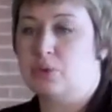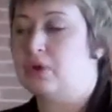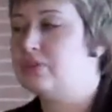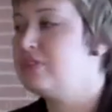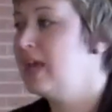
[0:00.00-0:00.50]

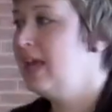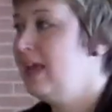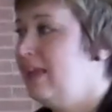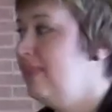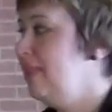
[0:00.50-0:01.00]
doors,
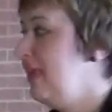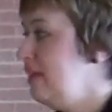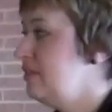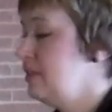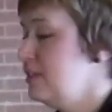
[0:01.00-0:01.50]

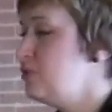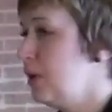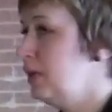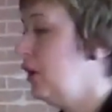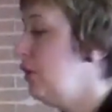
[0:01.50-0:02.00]
this
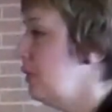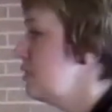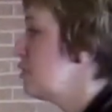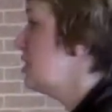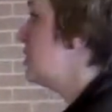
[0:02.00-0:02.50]
red coat is